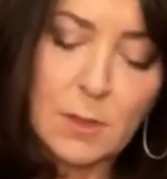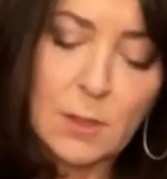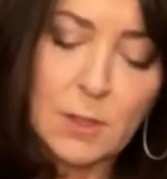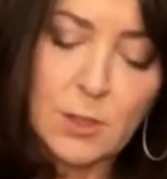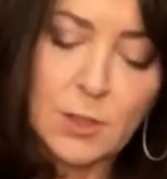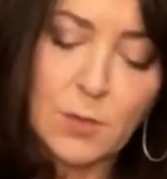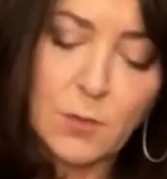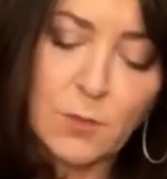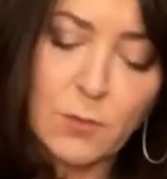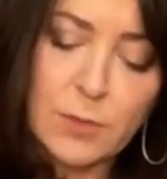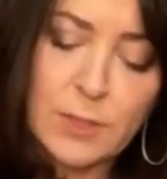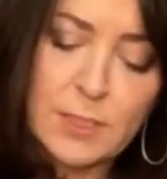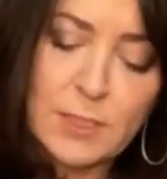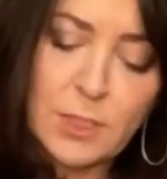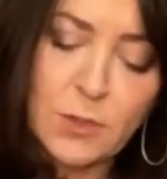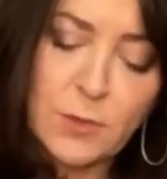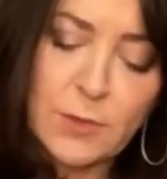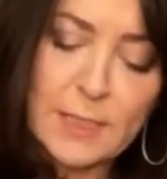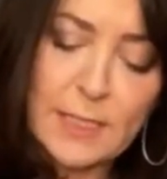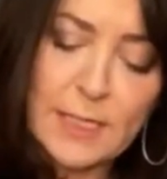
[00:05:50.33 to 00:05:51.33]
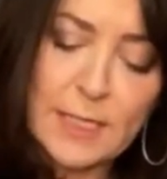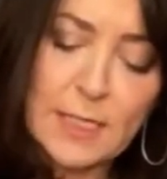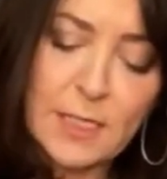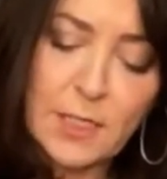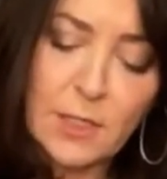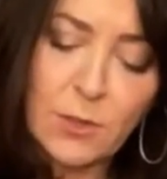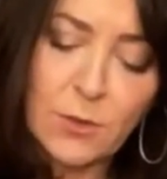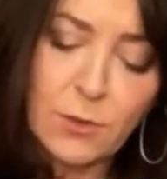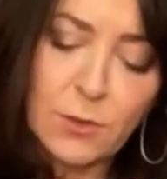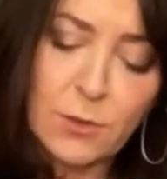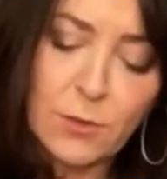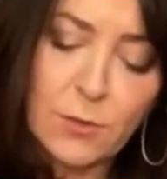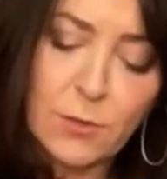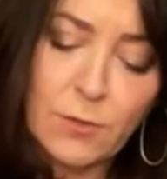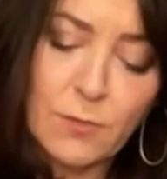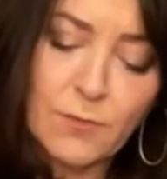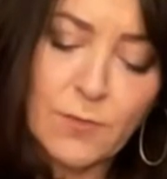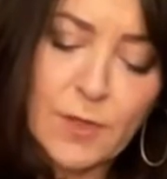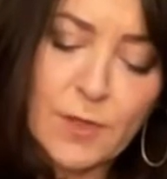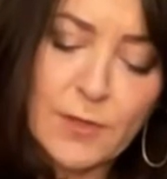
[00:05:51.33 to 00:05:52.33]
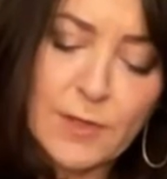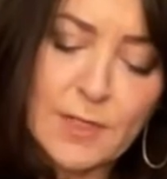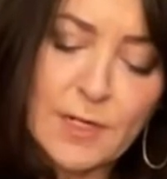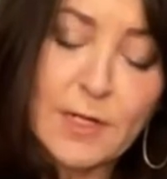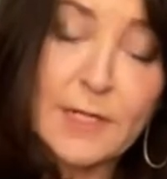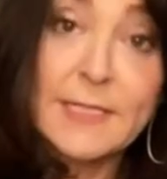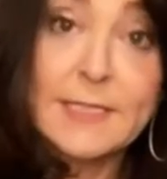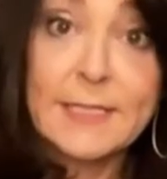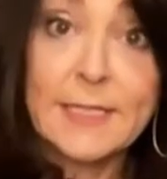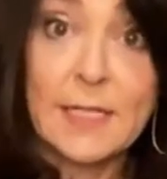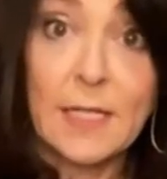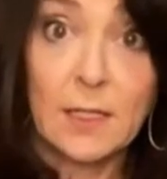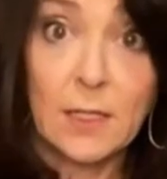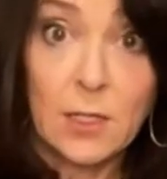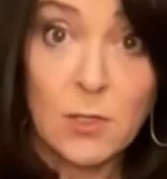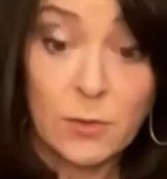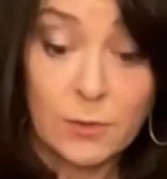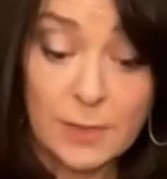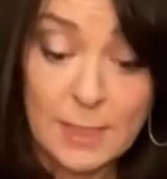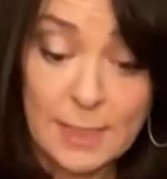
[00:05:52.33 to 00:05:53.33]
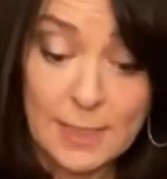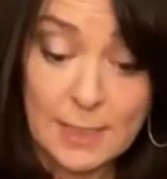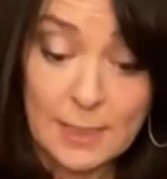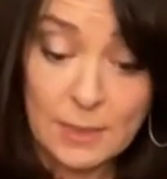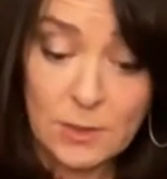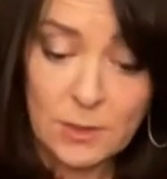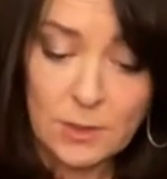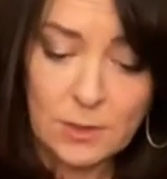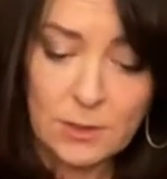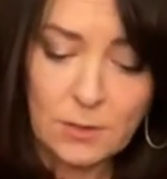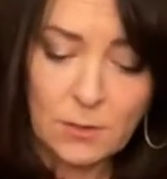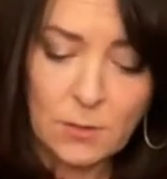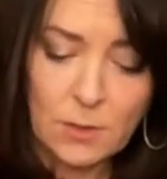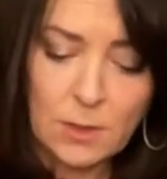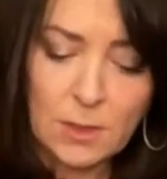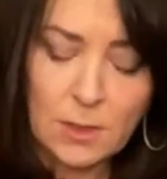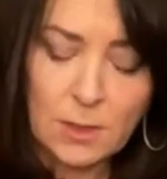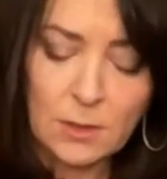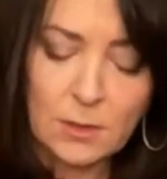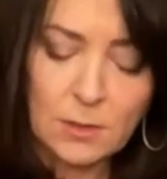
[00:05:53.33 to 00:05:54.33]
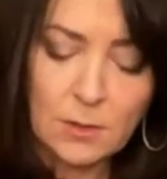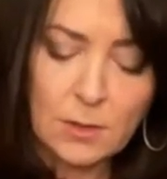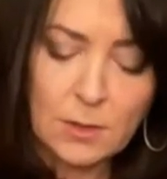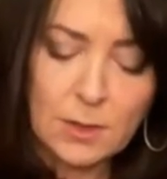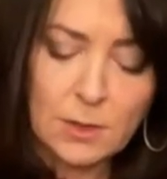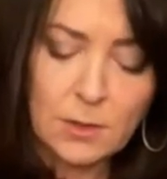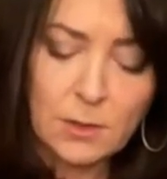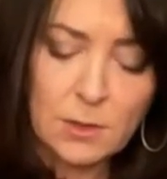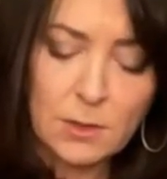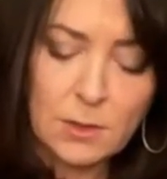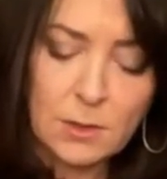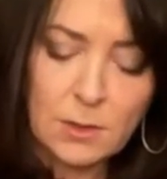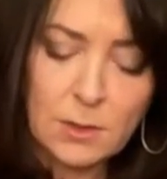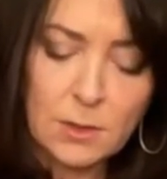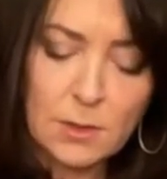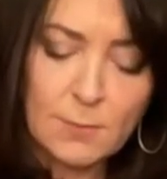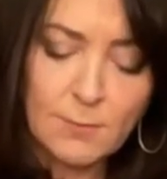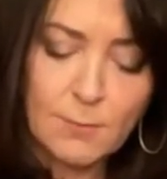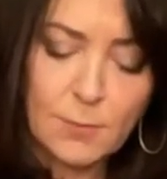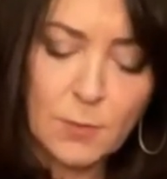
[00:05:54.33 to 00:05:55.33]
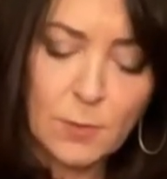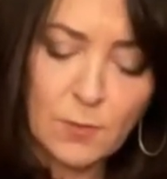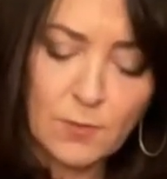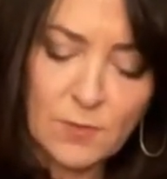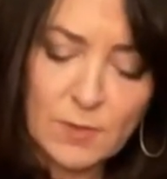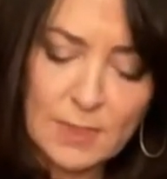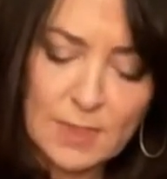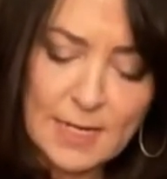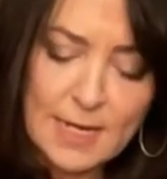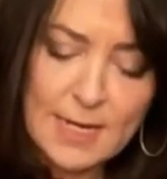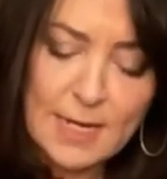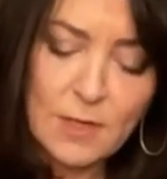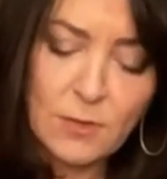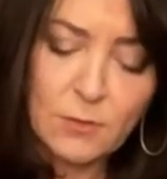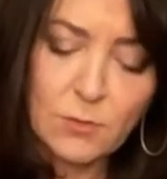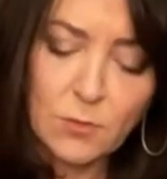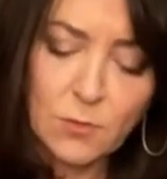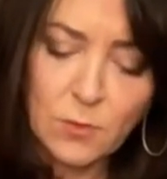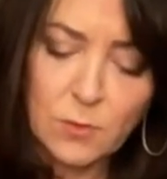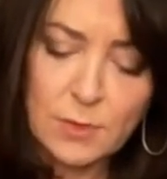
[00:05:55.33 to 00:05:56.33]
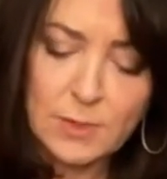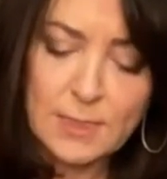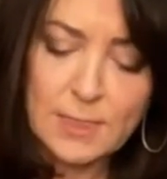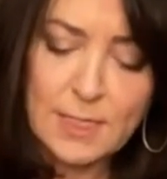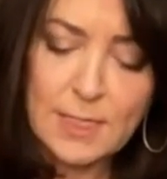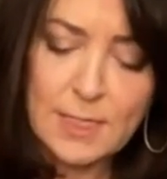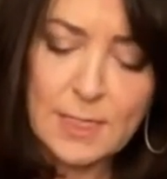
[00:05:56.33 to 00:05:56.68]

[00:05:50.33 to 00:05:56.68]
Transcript: because you want it to adhere very nicely along the edges, okay? So let's just, I'm moving it out towards the